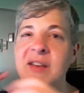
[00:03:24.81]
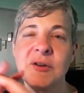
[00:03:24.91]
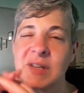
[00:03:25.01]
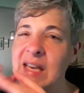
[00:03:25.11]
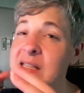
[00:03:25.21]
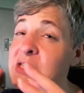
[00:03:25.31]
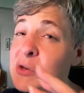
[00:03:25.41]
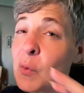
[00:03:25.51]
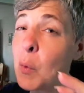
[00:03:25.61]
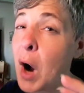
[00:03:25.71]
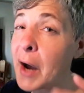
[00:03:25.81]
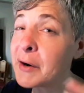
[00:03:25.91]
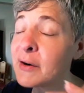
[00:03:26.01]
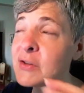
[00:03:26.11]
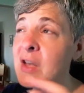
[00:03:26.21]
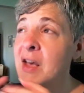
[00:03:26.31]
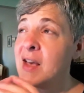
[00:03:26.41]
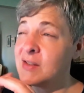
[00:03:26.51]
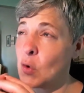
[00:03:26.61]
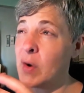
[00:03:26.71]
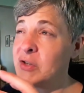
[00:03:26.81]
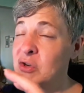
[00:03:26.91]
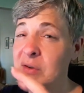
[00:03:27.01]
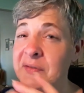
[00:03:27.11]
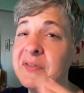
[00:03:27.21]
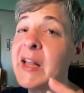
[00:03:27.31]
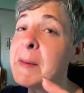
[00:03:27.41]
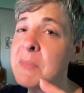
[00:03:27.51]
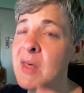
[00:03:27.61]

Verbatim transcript: your cancer waters it's going to inflame